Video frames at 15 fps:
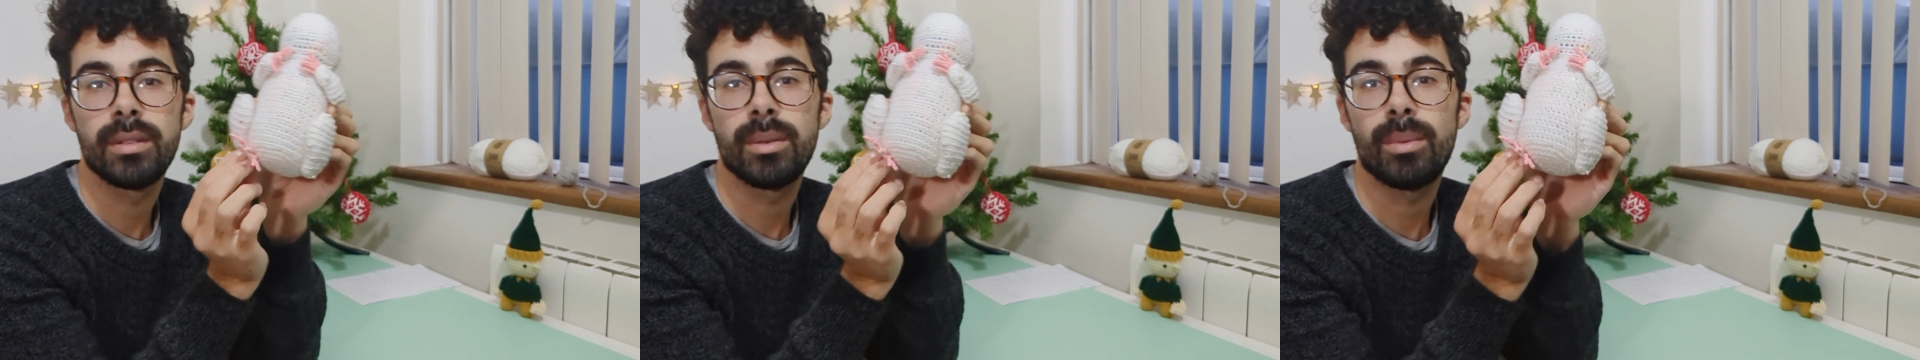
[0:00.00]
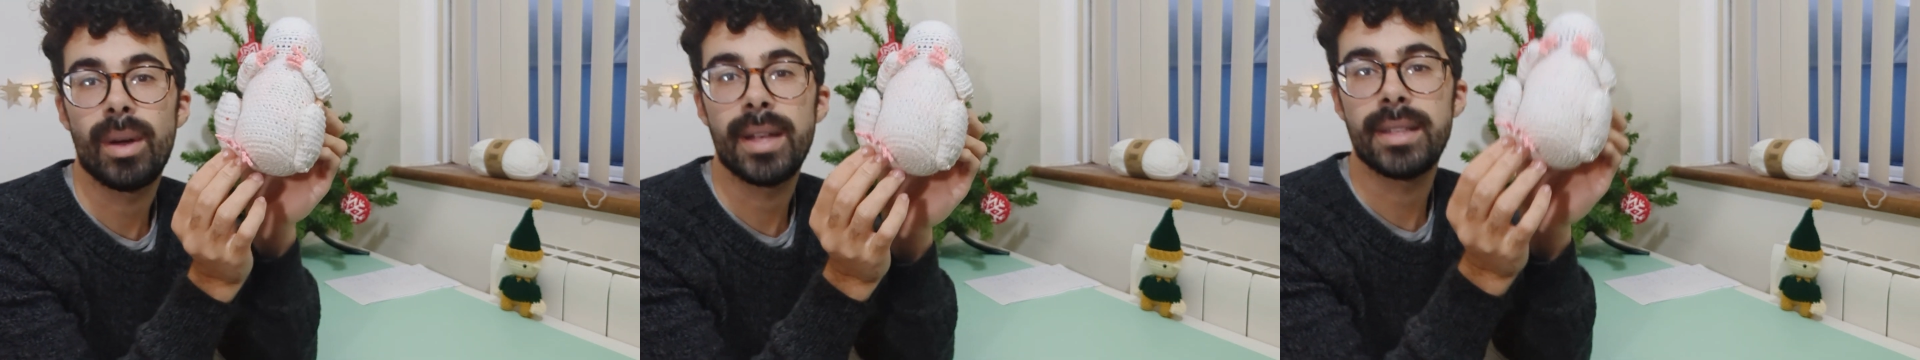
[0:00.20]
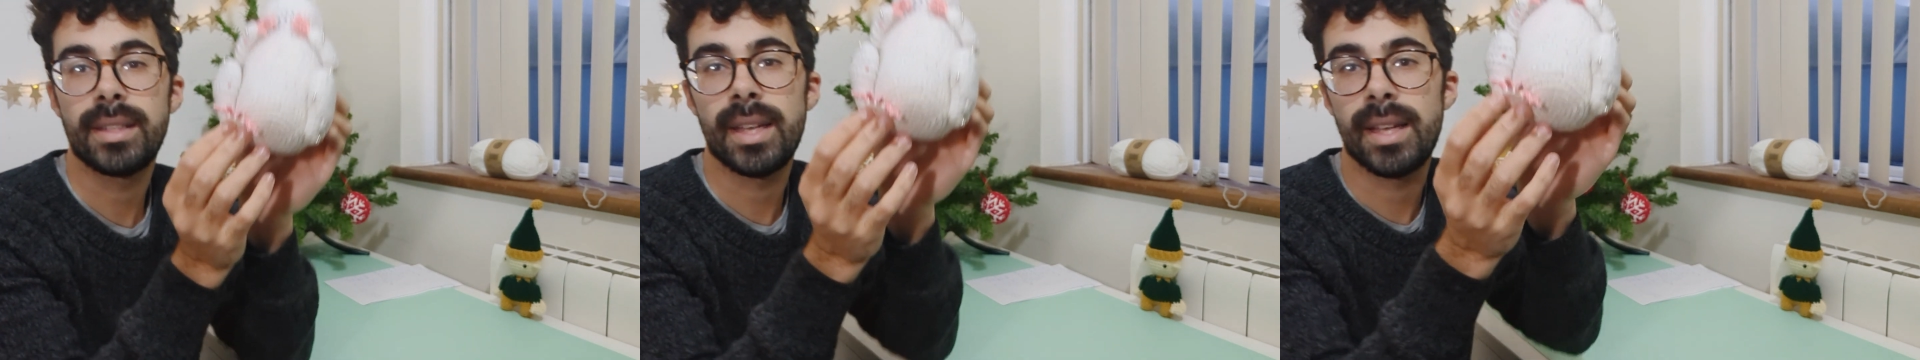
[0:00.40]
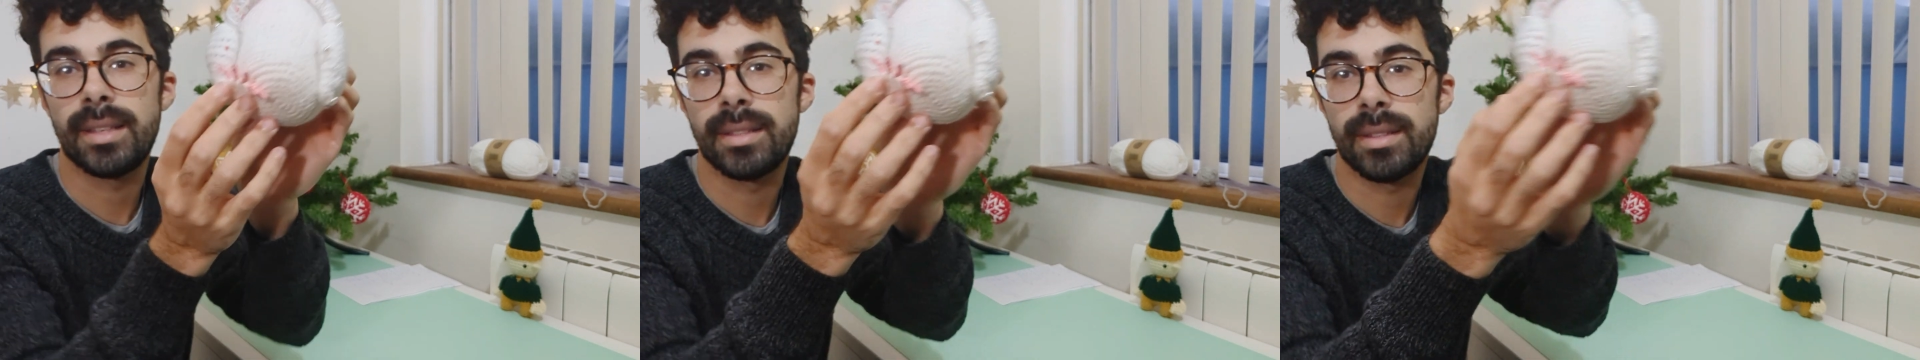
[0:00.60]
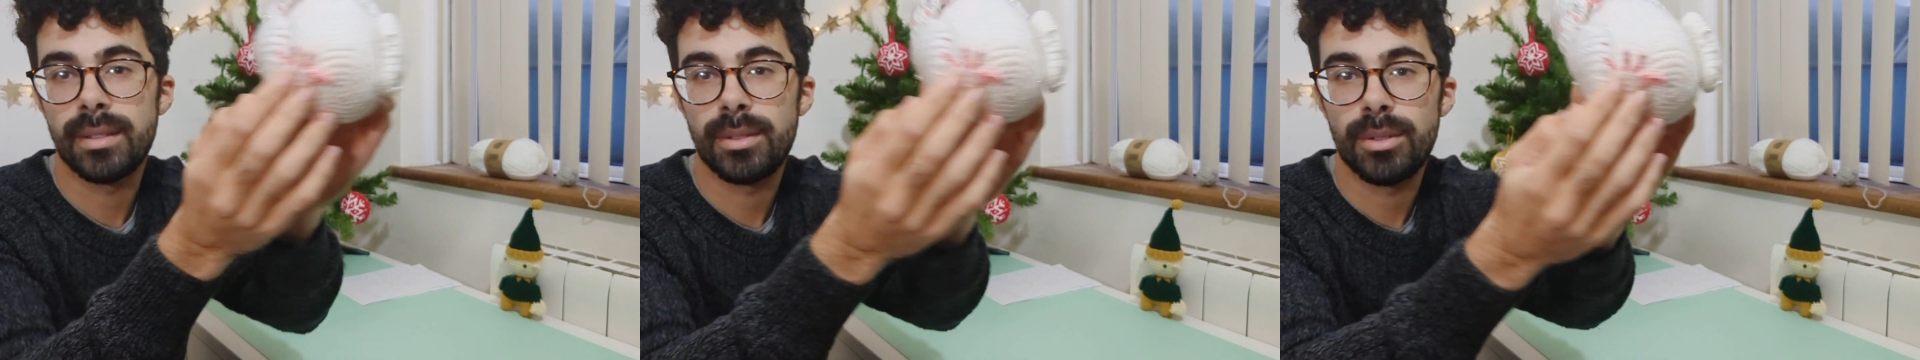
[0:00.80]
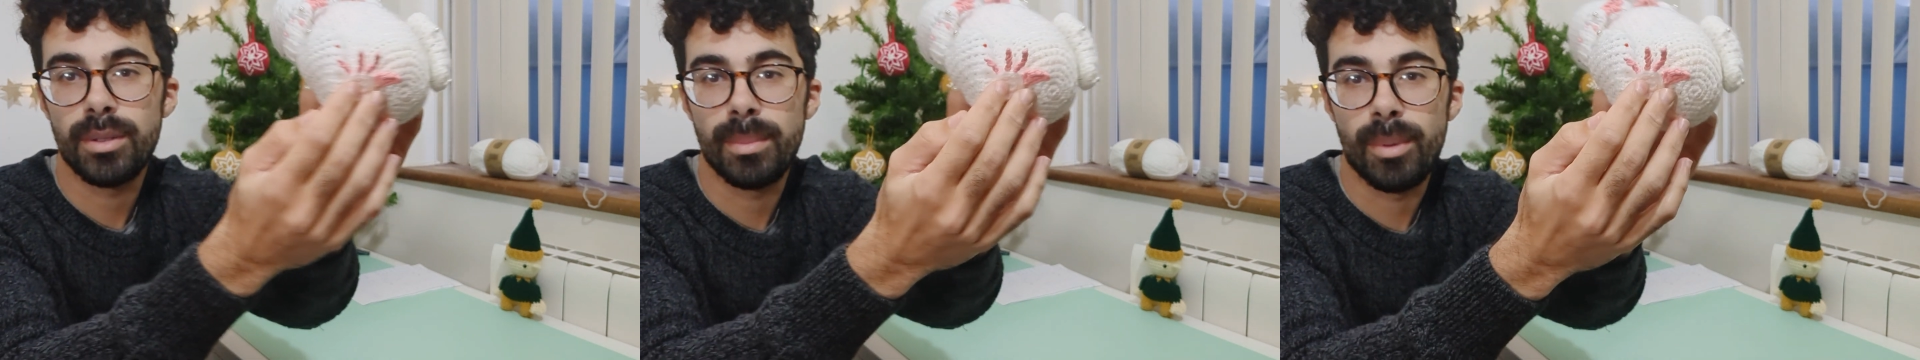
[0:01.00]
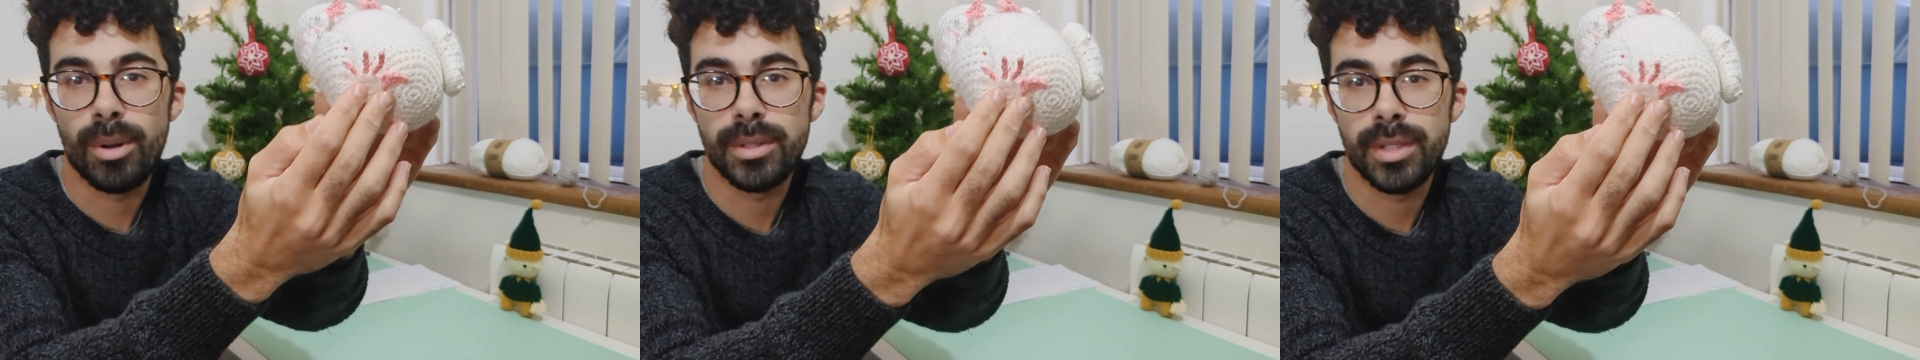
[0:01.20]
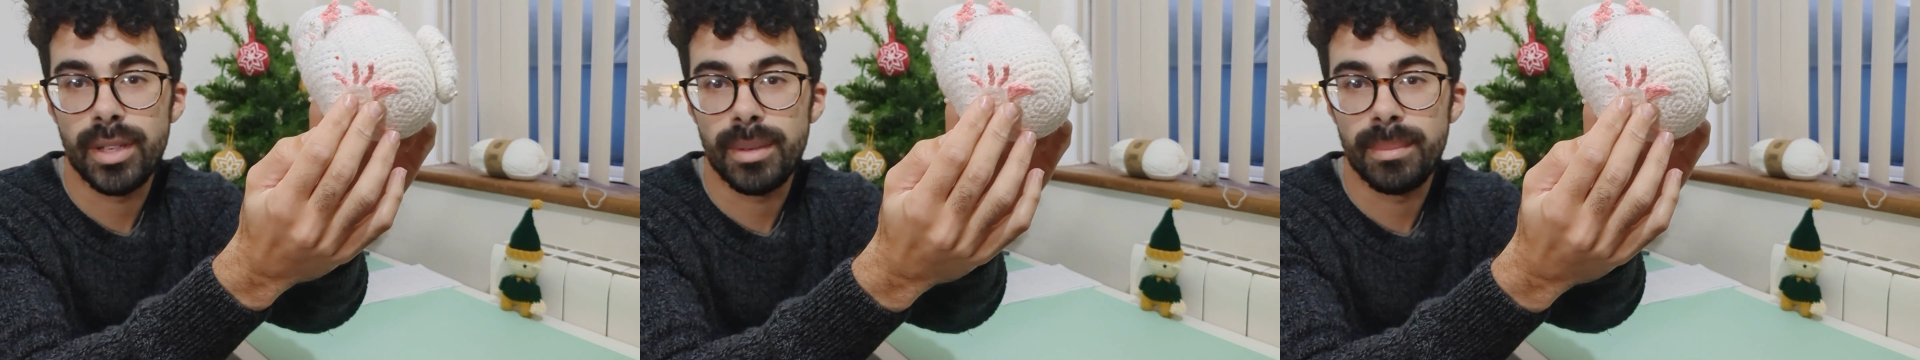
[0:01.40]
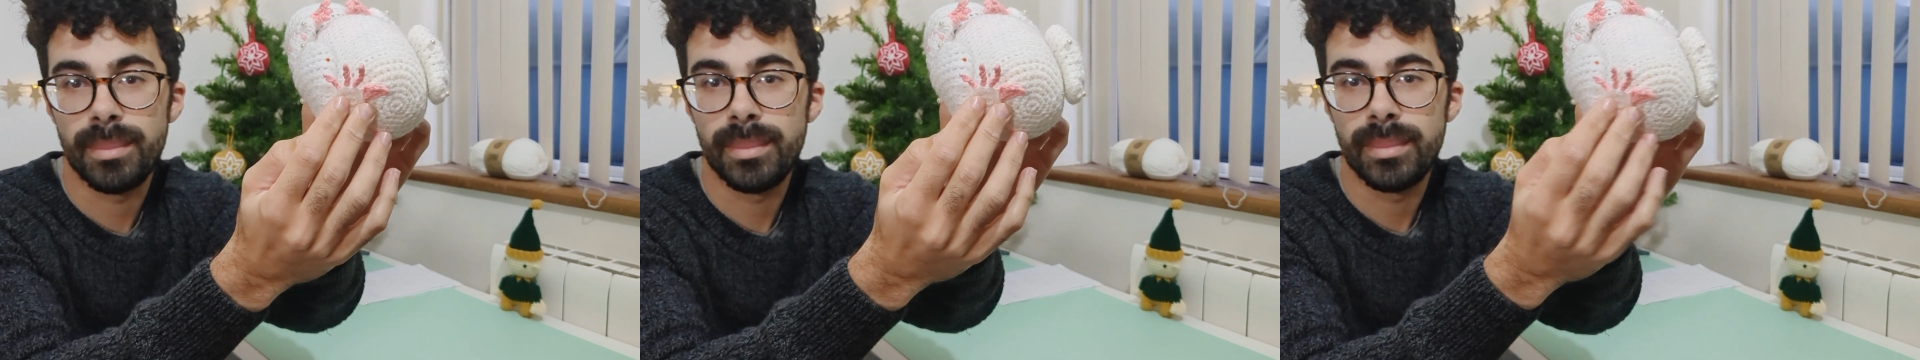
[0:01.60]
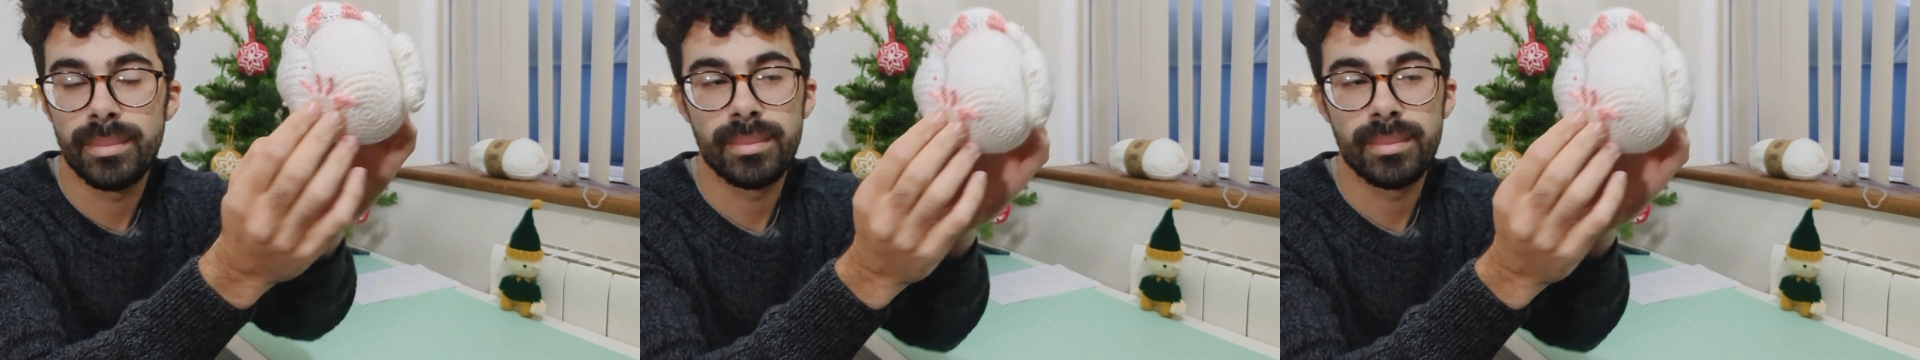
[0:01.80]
white disc to the bottom